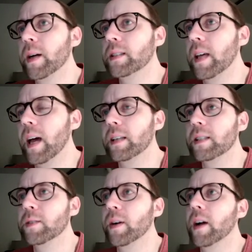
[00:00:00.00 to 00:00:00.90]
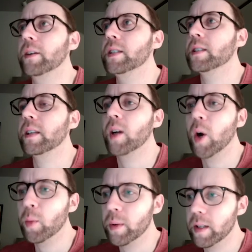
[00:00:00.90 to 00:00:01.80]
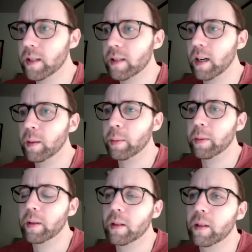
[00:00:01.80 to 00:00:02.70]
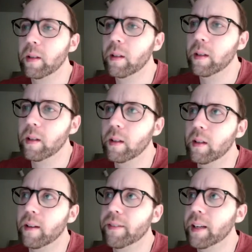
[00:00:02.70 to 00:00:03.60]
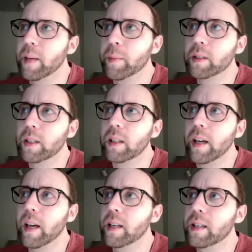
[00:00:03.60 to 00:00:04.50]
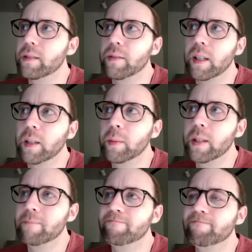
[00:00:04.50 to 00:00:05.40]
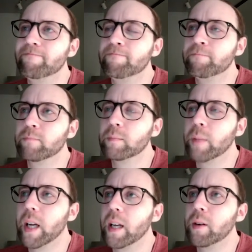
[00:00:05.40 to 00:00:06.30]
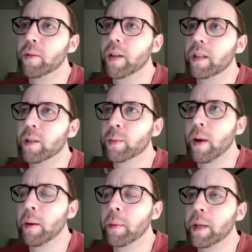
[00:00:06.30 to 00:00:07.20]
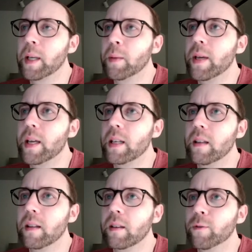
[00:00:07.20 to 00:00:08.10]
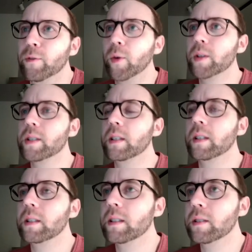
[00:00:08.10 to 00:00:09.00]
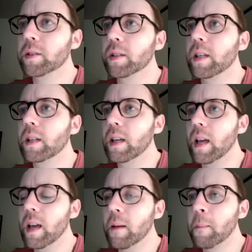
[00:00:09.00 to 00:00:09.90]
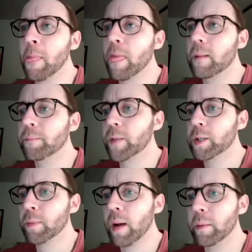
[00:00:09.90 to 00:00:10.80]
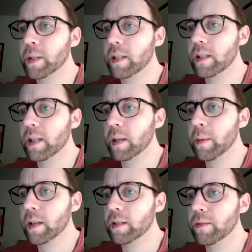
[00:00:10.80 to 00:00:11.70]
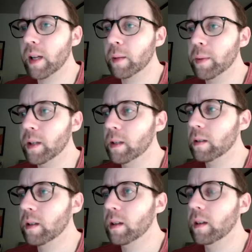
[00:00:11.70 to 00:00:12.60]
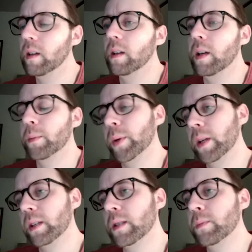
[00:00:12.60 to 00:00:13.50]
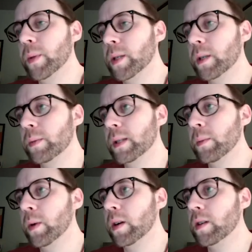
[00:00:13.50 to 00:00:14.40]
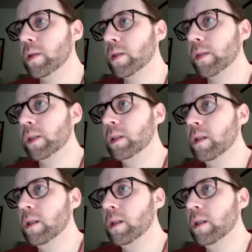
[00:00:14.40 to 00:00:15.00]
tactics for how I could just like open this up. I feel like I'm a little ahead in development, but I don't think there's probably going to be anything forcing this early in the game. I should probably just think about developing and putting this bishop somewhere useful.